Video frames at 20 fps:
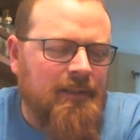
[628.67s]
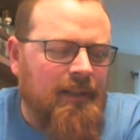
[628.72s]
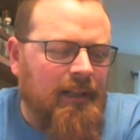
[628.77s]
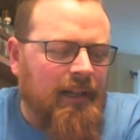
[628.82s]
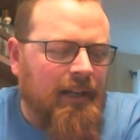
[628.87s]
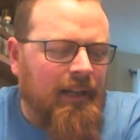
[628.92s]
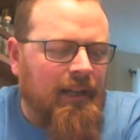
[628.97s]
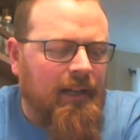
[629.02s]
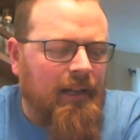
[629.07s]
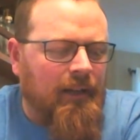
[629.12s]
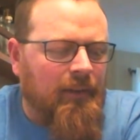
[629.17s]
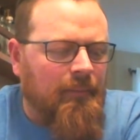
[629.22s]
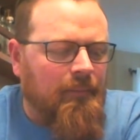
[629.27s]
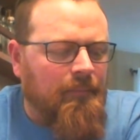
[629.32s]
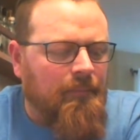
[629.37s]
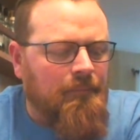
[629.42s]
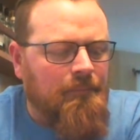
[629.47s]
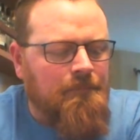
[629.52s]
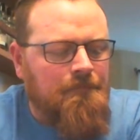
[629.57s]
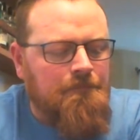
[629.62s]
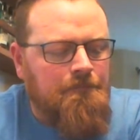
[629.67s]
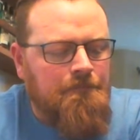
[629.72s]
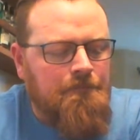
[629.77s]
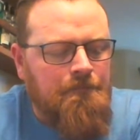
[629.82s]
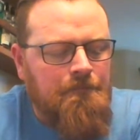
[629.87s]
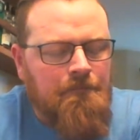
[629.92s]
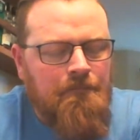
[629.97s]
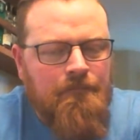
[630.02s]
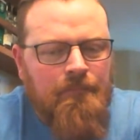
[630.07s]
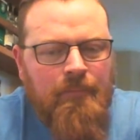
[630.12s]
So
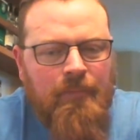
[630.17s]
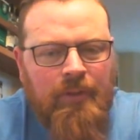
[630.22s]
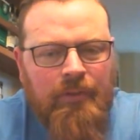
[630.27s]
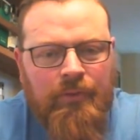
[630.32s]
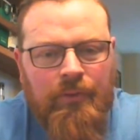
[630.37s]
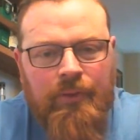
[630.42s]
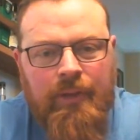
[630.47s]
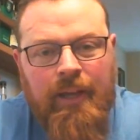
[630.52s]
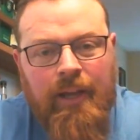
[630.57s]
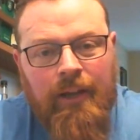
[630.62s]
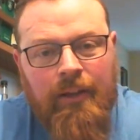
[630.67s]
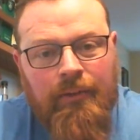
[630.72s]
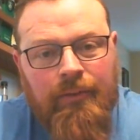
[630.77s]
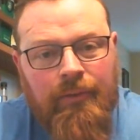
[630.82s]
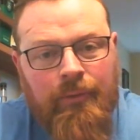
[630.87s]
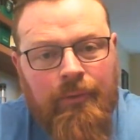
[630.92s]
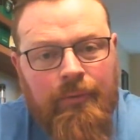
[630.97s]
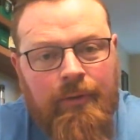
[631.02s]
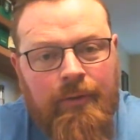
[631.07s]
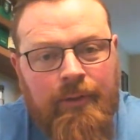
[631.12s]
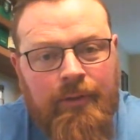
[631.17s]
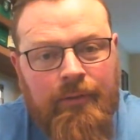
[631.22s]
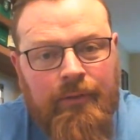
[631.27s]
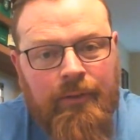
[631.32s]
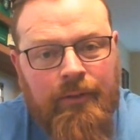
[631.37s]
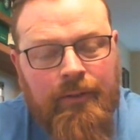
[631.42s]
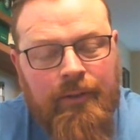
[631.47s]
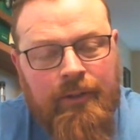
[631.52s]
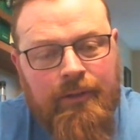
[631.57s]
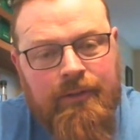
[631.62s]
3 of these
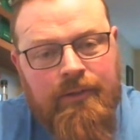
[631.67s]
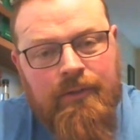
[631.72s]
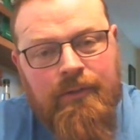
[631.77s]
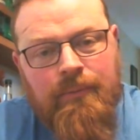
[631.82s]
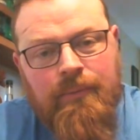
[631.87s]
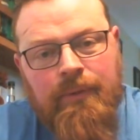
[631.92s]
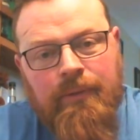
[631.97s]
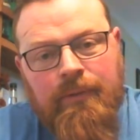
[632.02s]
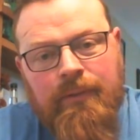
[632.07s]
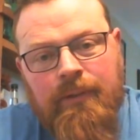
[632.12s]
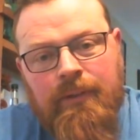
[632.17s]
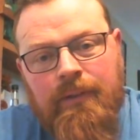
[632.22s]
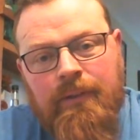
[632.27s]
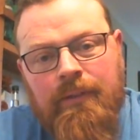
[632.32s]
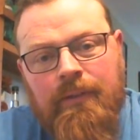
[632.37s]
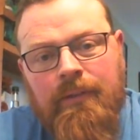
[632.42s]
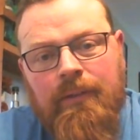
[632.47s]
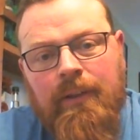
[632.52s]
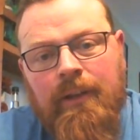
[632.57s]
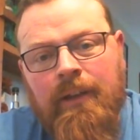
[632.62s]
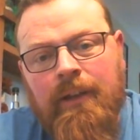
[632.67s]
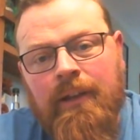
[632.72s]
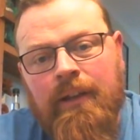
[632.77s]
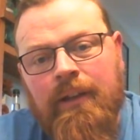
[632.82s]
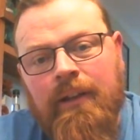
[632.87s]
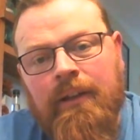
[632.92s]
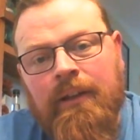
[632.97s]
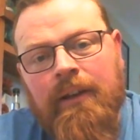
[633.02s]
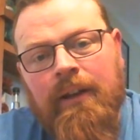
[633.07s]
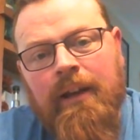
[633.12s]
are Carchis whiskeys,
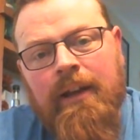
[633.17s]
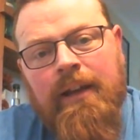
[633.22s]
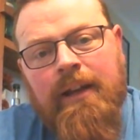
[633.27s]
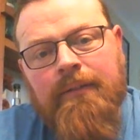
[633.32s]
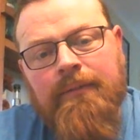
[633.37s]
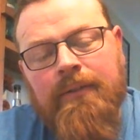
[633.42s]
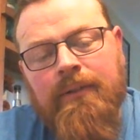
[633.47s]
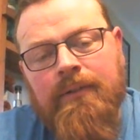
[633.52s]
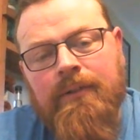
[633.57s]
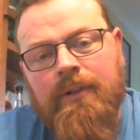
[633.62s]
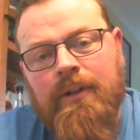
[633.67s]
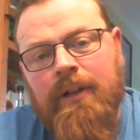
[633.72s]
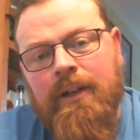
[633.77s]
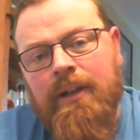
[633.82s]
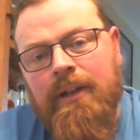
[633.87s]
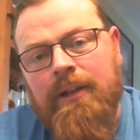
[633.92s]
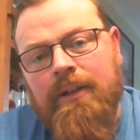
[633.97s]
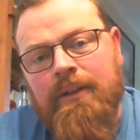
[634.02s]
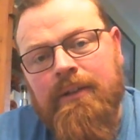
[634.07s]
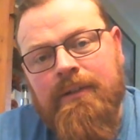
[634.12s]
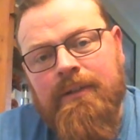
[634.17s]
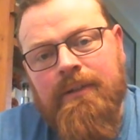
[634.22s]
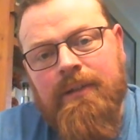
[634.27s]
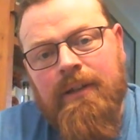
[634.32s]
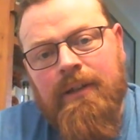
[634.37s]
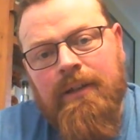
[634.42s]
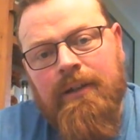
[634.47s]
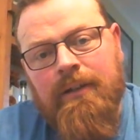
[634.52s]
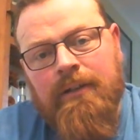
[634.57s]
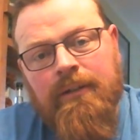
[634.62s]
and I have to try and
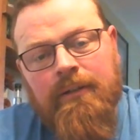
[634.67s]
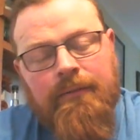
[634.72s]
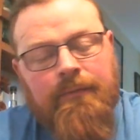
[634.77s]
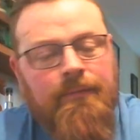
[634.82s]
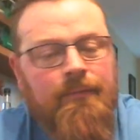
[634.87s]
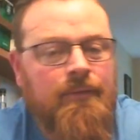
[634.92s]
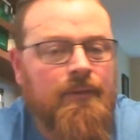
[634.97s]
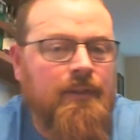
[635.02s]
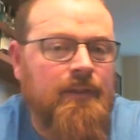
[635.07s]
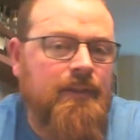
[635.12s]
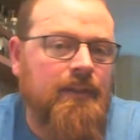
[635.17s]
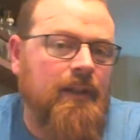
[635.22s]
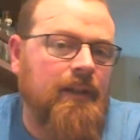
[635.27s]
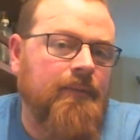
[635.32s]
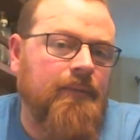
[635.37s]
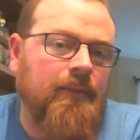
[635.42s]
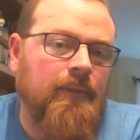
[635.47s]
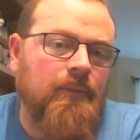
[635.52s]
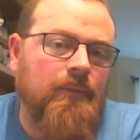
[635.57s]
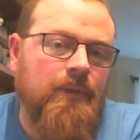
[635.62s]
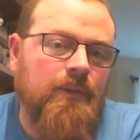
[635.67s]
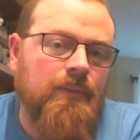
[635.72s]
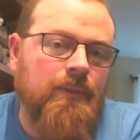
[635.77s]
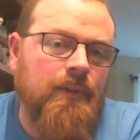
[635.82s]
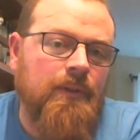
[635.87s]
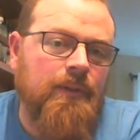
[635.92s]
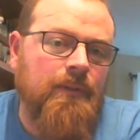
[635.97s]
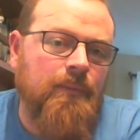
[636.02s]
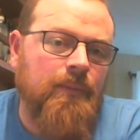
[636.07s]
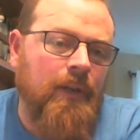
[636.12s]
decipher which
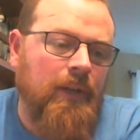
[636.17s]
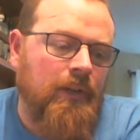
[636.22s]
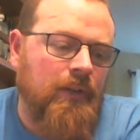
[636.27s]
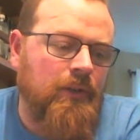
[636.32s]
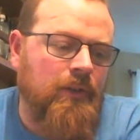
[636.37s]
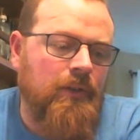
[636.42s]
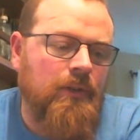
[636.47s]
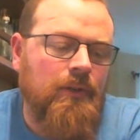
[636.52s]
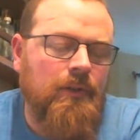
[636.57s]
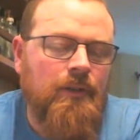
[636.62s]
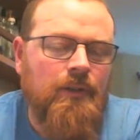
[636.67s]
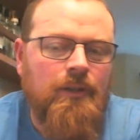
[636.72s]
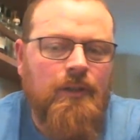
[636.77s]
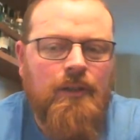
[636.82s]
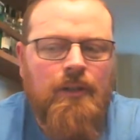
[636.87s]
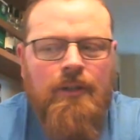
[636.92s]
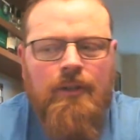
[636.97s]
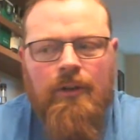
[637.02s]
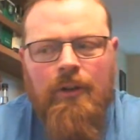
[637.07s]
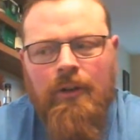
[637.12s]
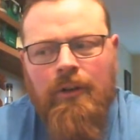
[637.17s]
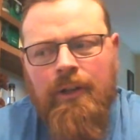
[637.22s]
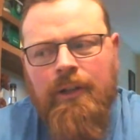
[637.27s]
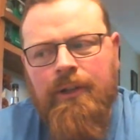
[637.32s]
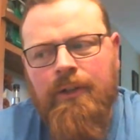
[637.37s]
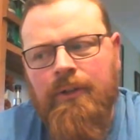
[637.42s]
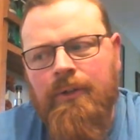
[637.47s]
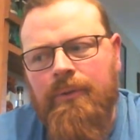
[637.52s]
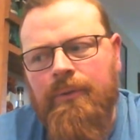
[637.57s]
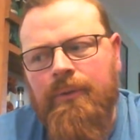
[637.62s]
one is which. All I
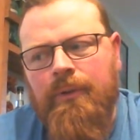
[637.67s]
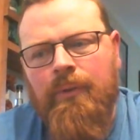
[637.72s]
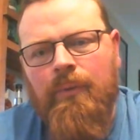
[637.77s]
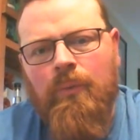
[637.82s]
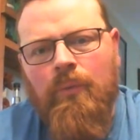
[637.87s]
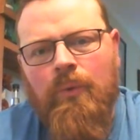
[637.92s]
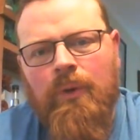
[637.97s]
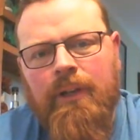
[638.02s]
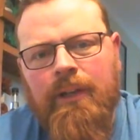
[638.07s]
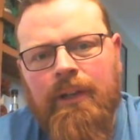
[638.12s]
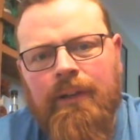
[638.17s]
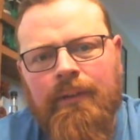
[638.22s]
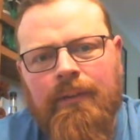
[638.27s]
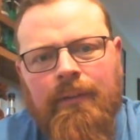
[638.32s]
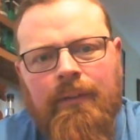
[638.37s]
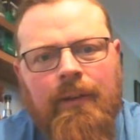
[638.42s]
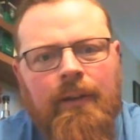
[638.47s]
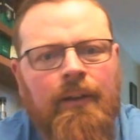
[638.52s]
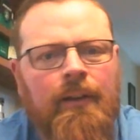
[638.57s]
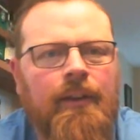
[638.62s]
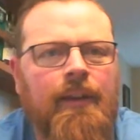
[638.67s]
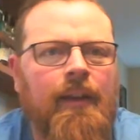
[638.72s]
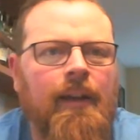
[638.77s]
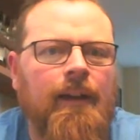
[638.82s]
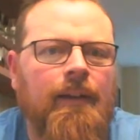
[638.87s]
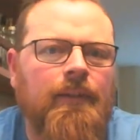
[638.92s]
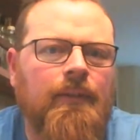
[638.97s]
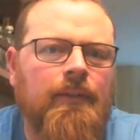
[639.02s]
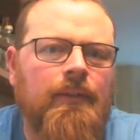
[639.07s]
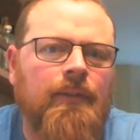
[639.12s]
know is one is a
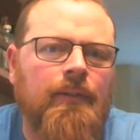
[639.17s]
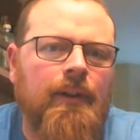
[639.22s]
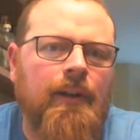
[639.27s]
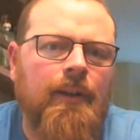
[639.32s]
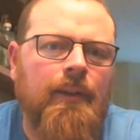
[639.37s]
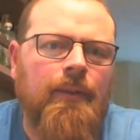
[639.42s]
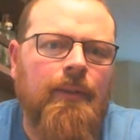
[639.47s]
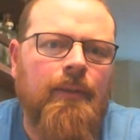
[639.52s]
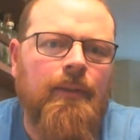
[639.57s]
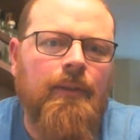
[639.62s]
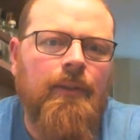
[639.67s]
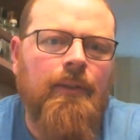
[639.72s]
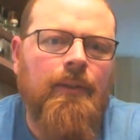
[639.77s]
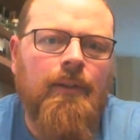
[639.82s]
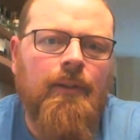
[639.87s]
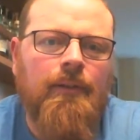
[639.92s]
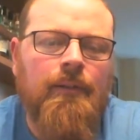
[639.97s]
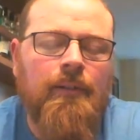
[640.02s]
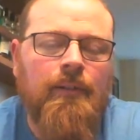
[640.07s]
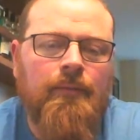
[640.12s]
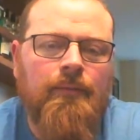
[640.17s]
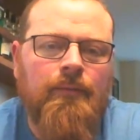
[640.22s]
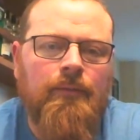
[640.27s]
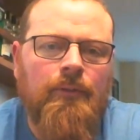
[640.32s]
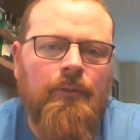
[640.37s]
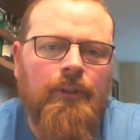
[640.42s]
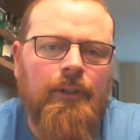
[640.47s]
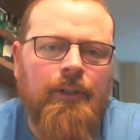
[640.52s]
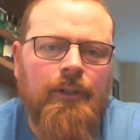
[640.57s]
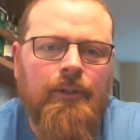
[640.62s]
cask strength
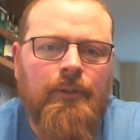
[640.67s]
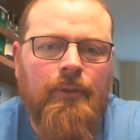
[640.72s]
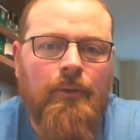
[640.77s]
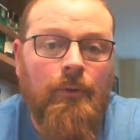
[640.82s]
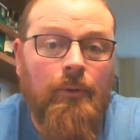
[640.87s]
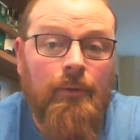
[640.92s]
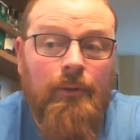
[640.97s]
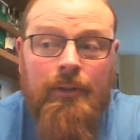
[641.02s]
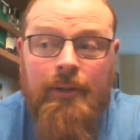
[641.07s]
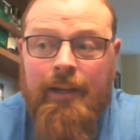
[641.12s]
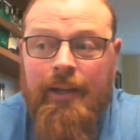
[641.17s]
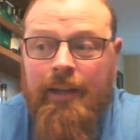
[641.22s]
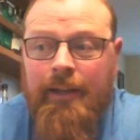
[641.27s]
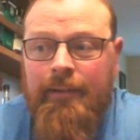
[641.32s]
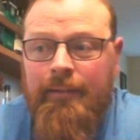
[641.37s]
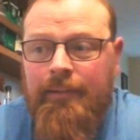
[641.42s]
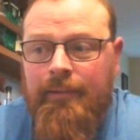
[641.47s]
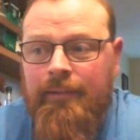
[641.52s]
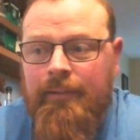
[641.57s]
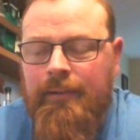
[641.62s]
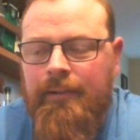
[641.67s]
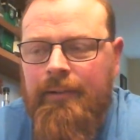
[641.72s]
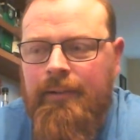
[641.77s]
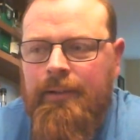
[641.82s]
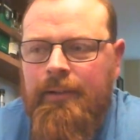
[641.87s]
Laphroaig quarter cask,